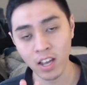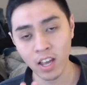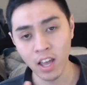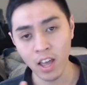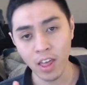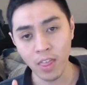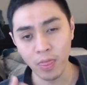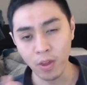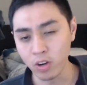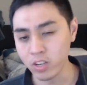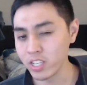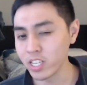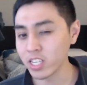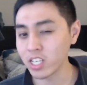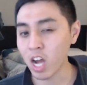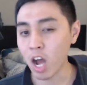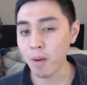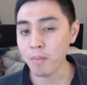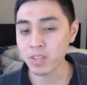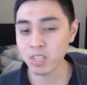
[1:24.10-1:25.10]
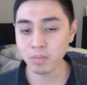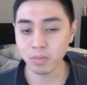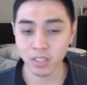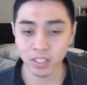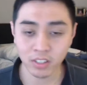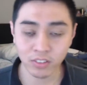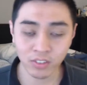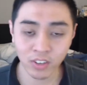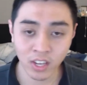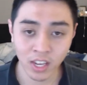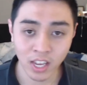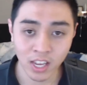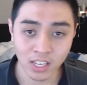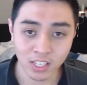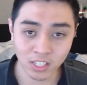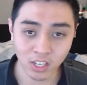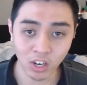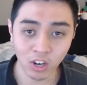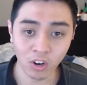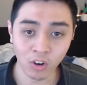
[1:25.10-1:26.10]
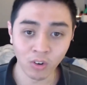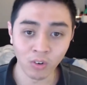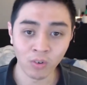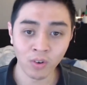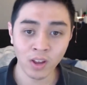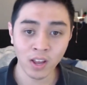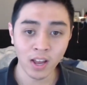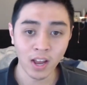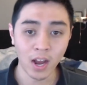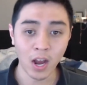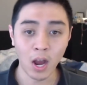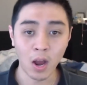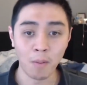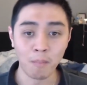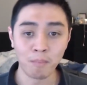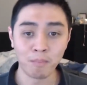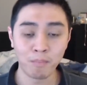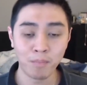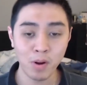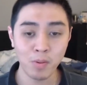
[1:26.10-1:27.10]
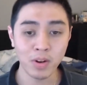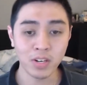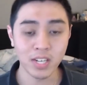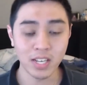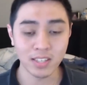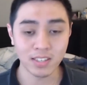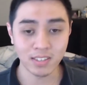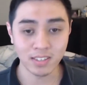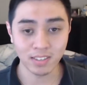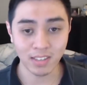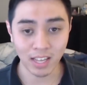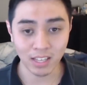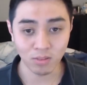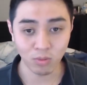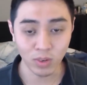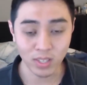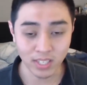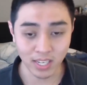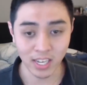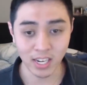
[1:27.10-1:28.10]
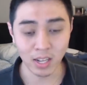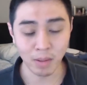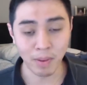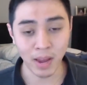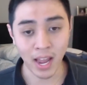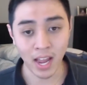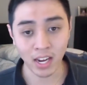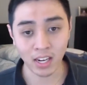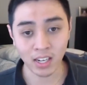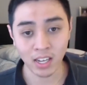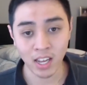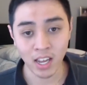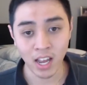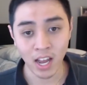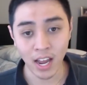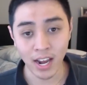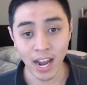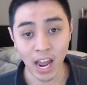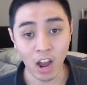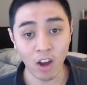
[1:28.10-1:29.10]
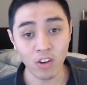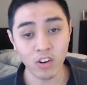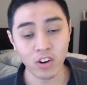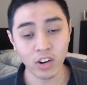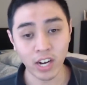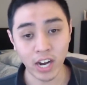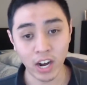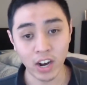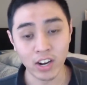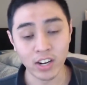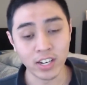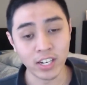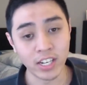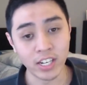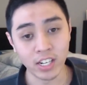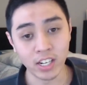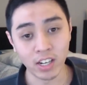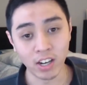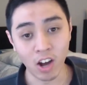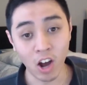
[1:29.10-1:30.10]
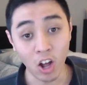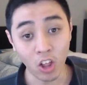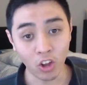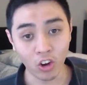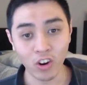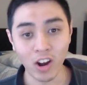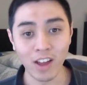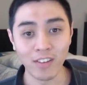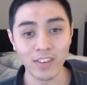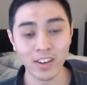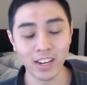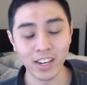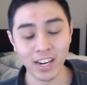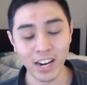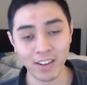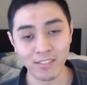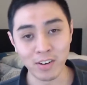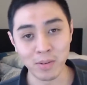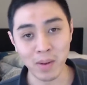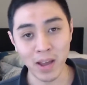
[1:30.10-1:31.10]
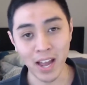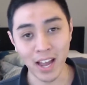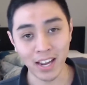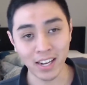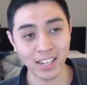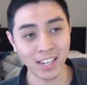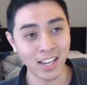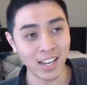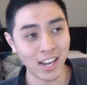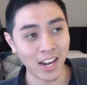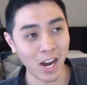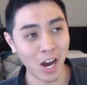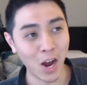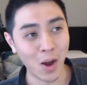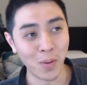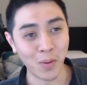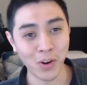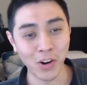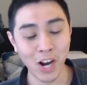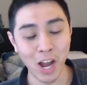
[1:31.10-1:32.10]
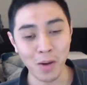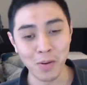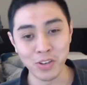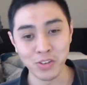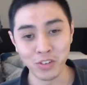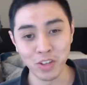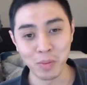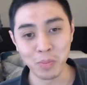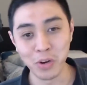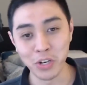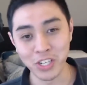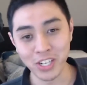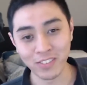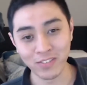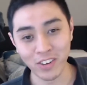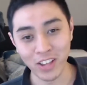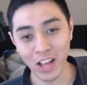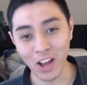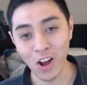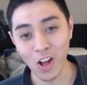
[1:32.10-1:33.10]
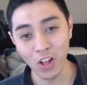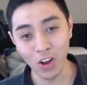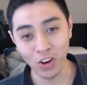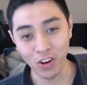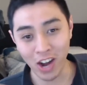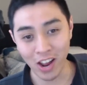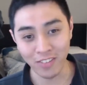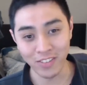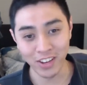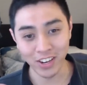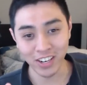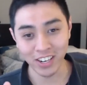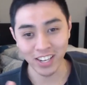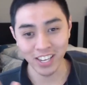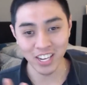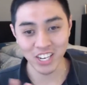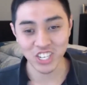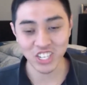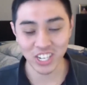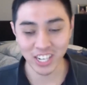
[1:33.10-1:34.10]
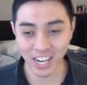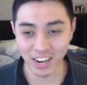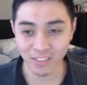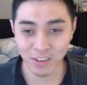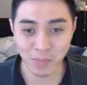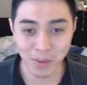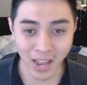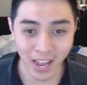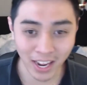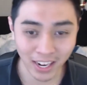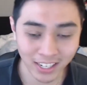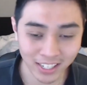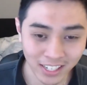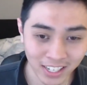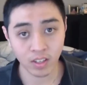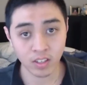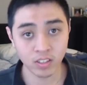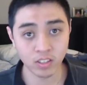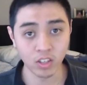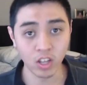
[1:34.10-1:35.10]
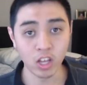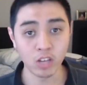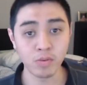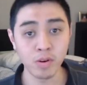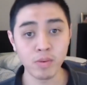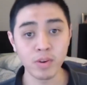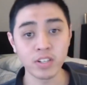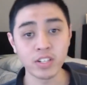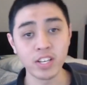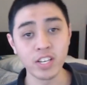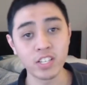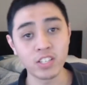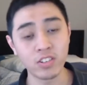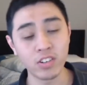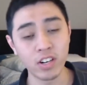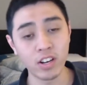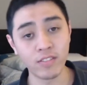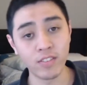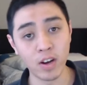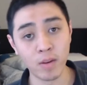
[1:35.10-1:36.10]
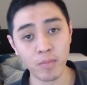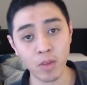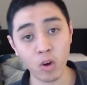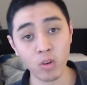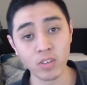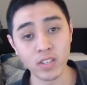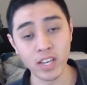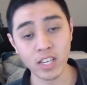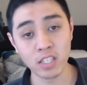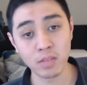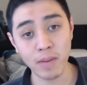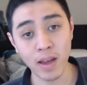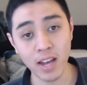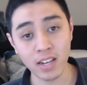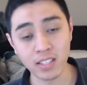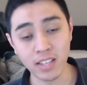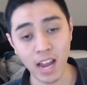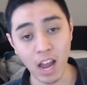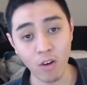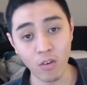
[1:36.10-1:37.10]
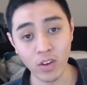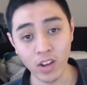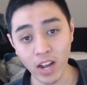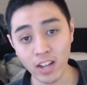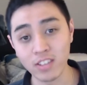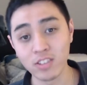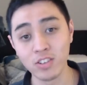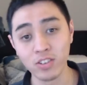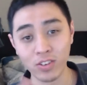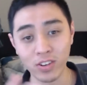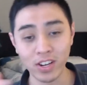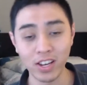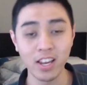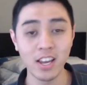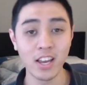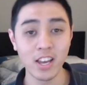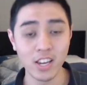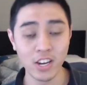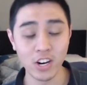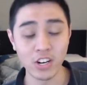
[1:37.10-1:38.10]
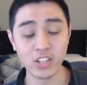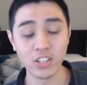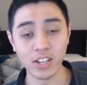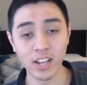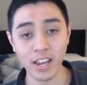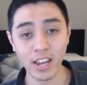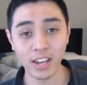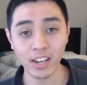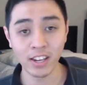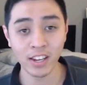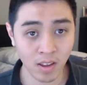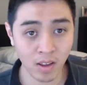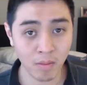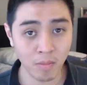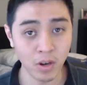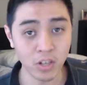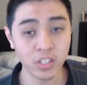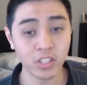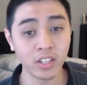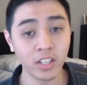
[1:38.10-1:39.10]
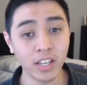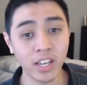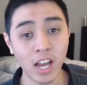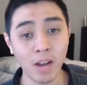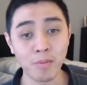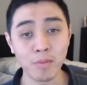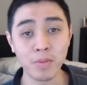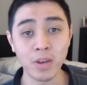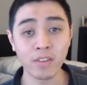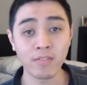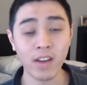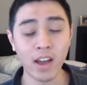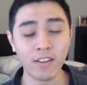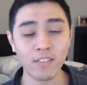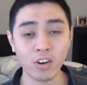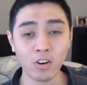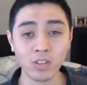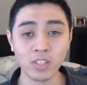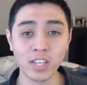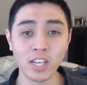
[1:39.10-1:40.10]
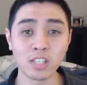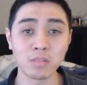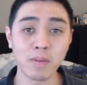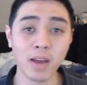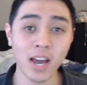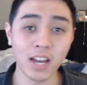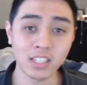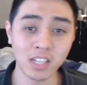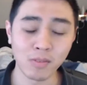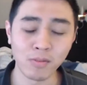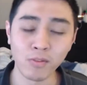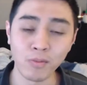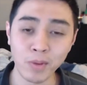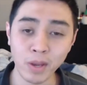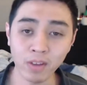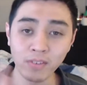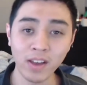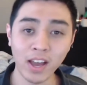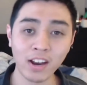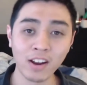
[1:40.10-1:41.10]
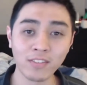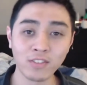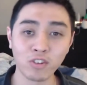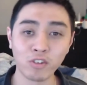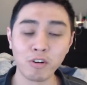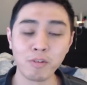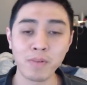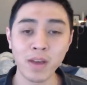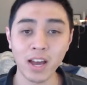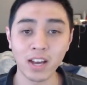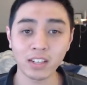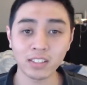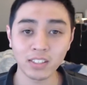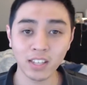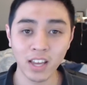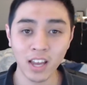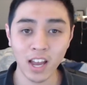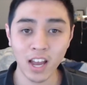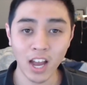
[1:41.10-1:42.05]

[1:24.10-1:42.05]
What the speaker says: 13 commons, I believe. So pretty much that's what's in the pack. Now you're guaranteed a holographic in every pack. Konami's really pushing for that holographic-ish in every pack. So that's pretty much the history of the OTS packs and how we got to here today. Personally, I'm a big fan of OTS packs. I'm a big fan of tournament packs.